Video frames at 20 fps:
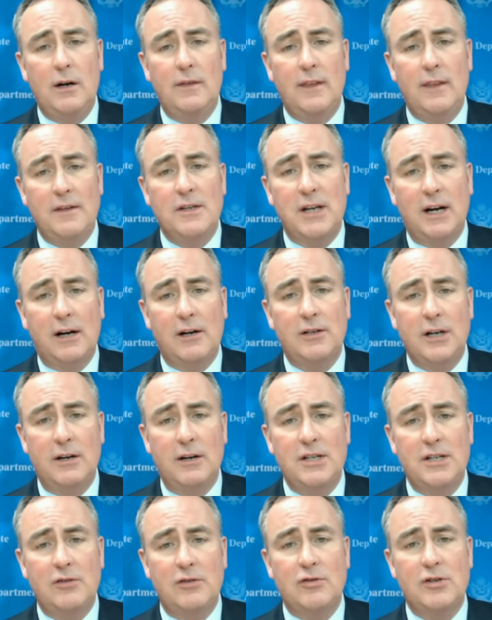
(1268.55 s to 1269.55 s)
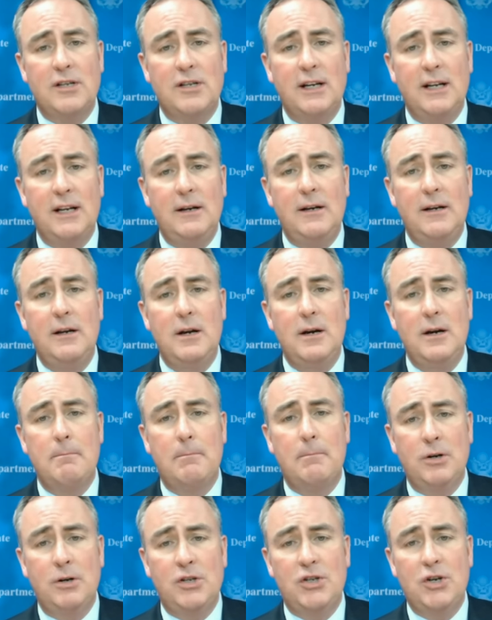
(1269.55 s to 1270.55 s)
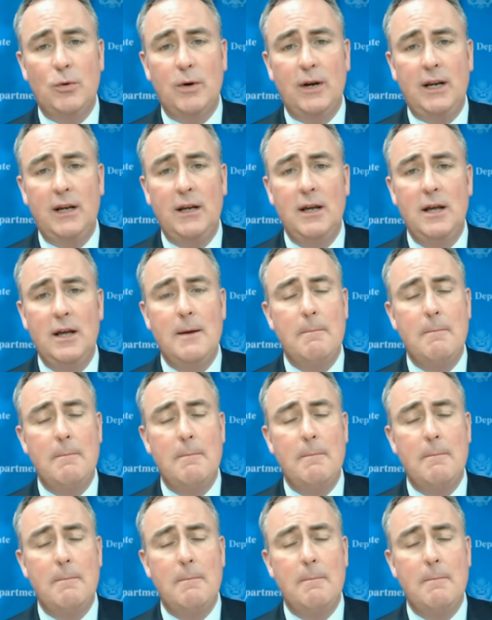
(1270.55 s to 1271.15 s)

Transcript: that the secretary is interested in pursuing.